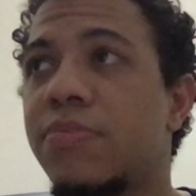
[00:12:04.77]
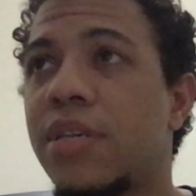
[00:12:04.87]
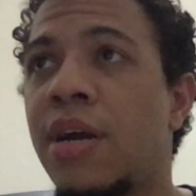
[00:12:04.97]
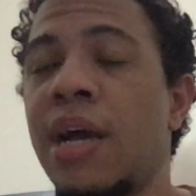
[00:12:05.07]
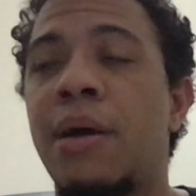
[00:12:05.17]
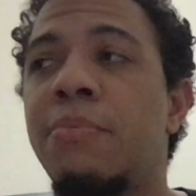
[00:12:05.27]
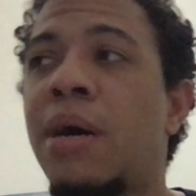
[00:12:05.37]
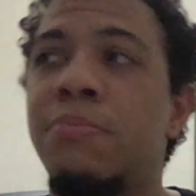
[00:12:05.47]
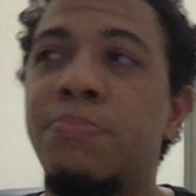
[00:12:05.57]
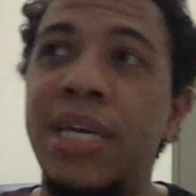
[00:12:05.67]
I'm,
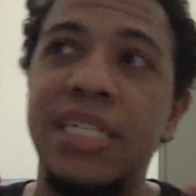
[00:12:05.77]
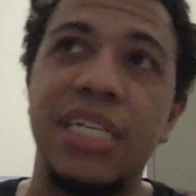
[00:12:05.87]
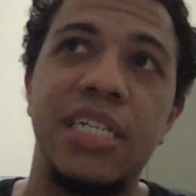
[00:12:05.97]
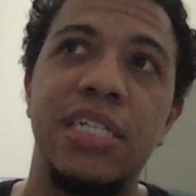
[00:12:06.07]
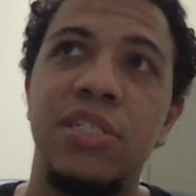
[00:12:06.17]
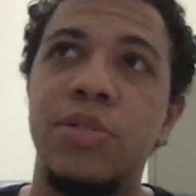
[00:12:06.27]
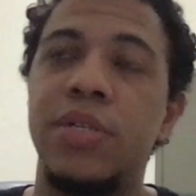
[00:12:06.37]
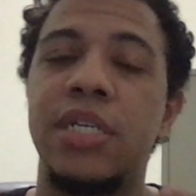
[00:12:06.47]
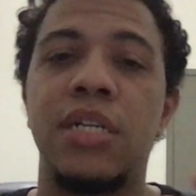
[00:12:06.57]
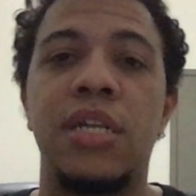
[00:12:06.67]
I'm basically
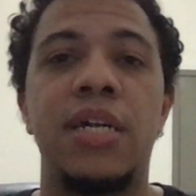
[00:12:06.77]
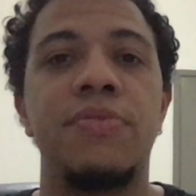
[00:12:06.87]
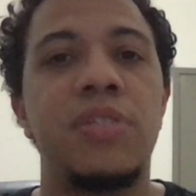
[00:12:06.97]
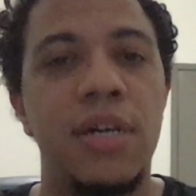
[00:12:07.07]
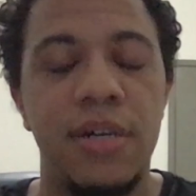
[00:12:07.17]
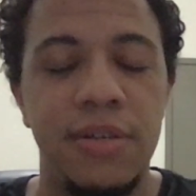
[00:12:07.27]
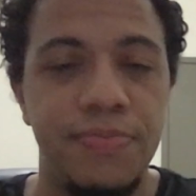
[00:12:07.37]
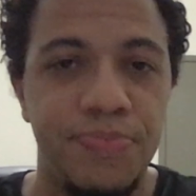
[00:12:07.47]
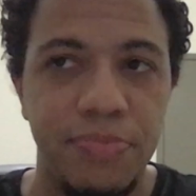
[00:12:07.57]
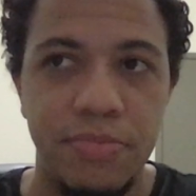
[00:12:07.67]
doing a lot of,
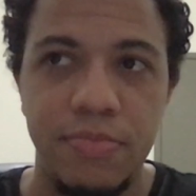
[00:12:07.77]
um,